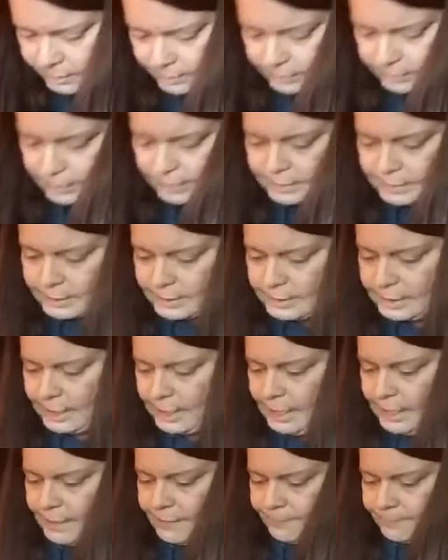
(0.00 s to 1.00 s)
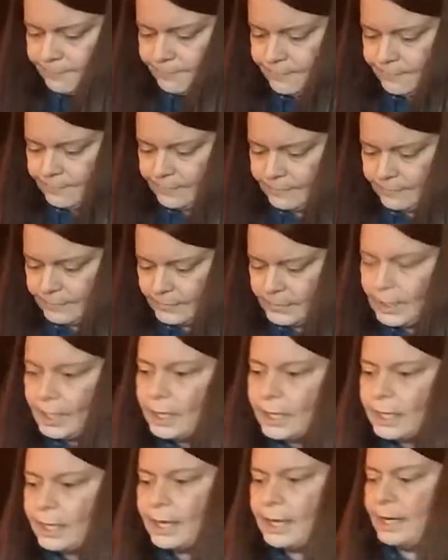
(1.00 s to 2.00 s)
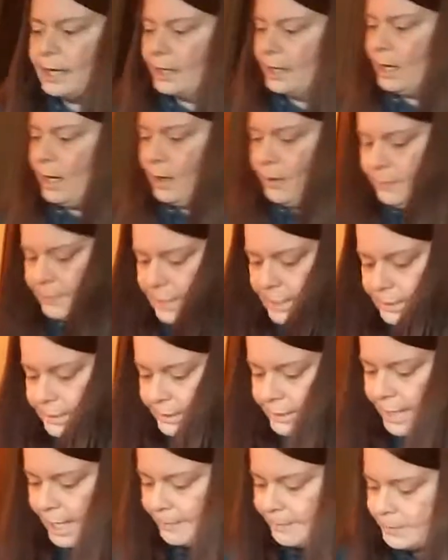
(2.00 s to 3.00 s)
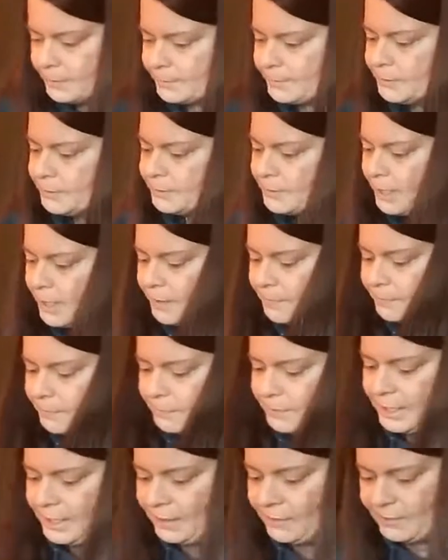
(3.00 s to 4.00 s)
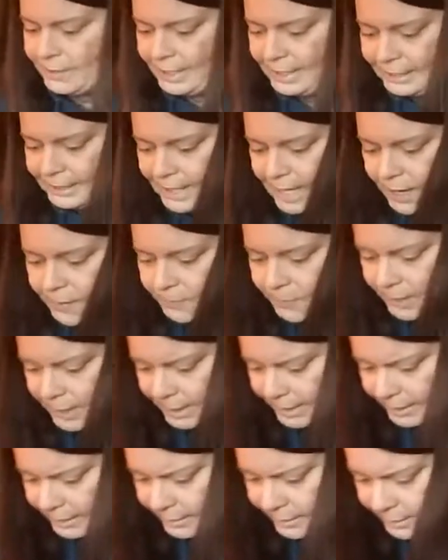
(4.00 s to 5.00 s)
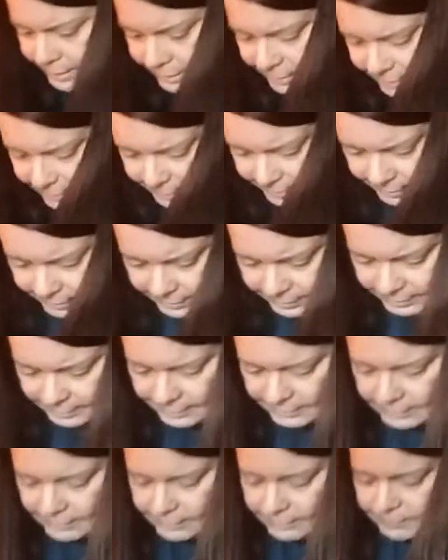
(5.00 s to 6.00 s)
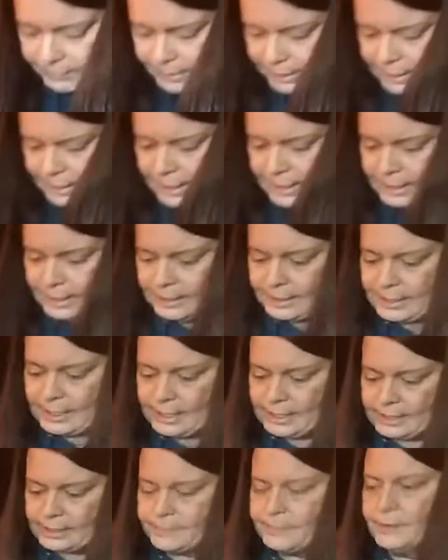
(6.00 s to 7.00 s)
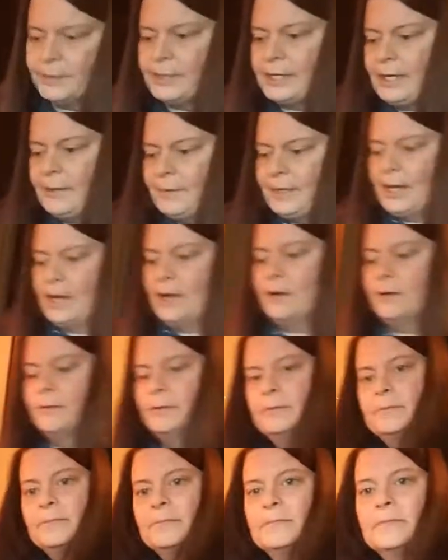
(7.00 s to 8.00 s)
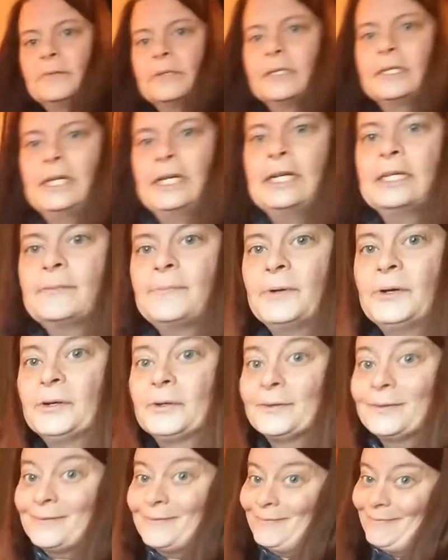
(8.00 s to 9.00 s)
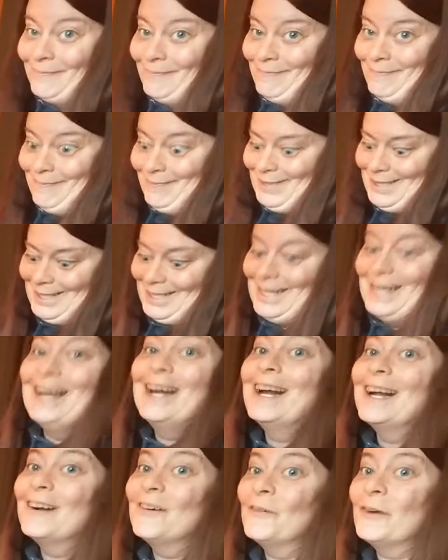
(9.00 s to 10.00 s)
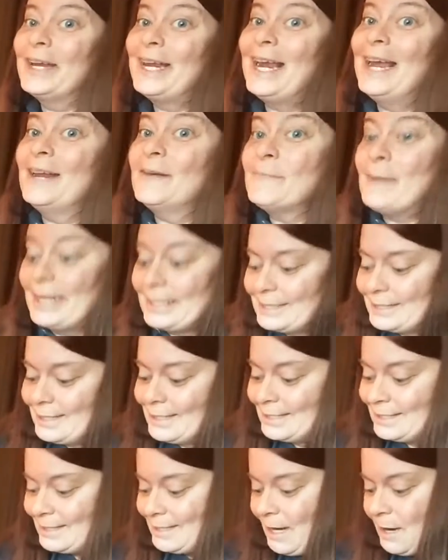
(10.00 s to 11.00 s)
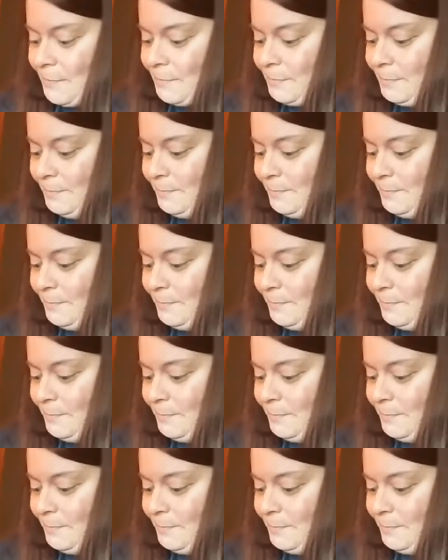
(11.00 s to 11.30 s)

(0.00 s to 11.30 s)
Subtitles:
Let's see. Oh, that's a tablespoon. Nope, we don't need that one. We need a teaspoon. Here we go. Teaspoon. We can't mess this up.